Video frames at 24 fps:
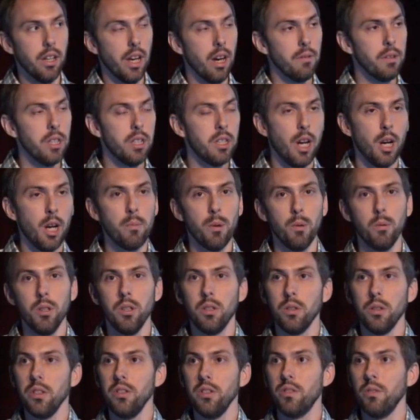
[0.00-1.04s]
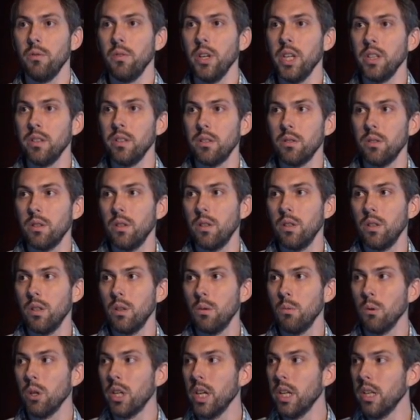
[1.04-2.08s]
Every time that we do these events,
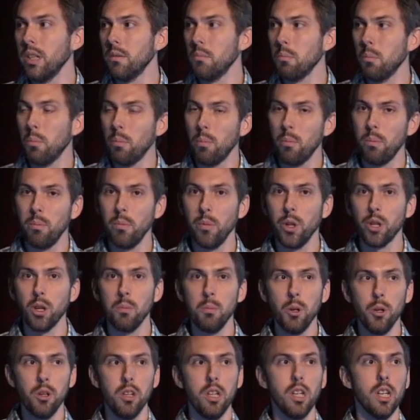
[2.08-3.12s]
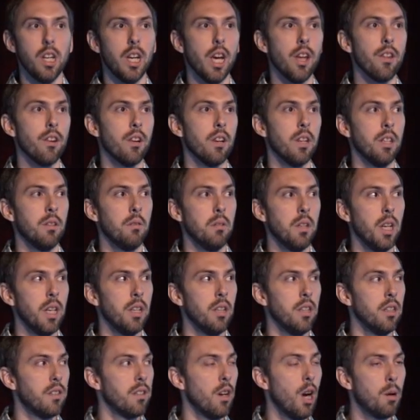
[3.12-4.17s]
we're getting the community together, and
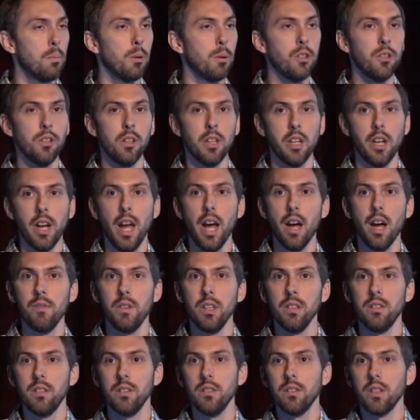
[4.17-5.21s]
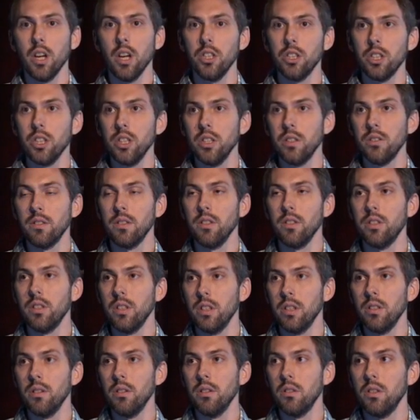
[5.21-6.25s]
it's an opportunity to have these discussions and
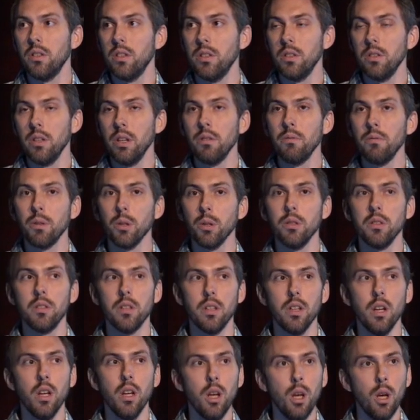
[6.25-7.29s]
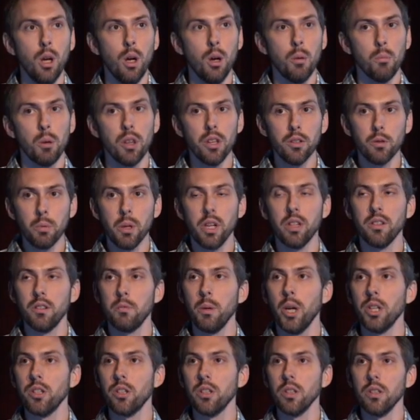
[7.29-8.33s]
to influence it. But this week
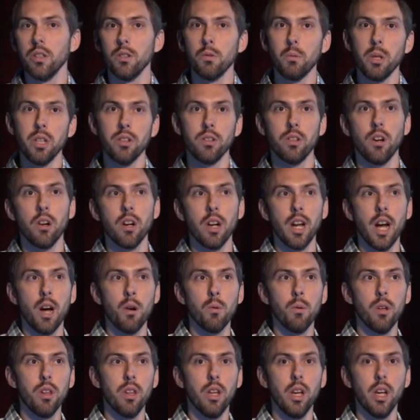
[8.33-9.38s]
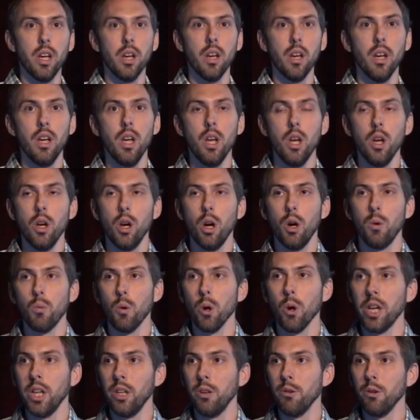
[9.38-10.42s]
especially. This week started out with a
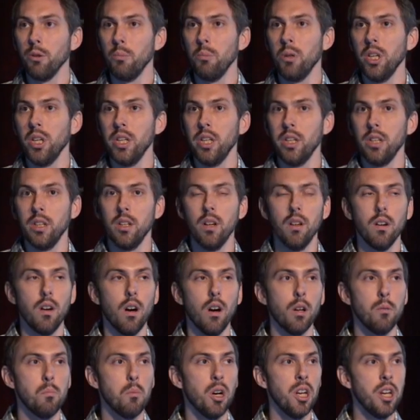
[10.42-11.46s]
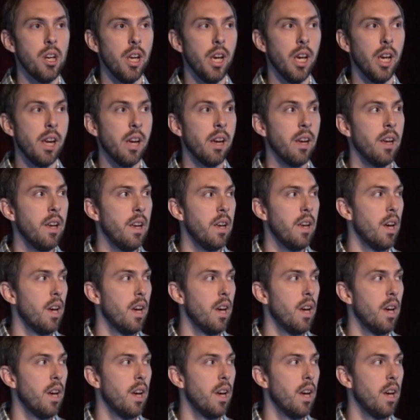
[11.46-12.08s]
working group meeting on Monday.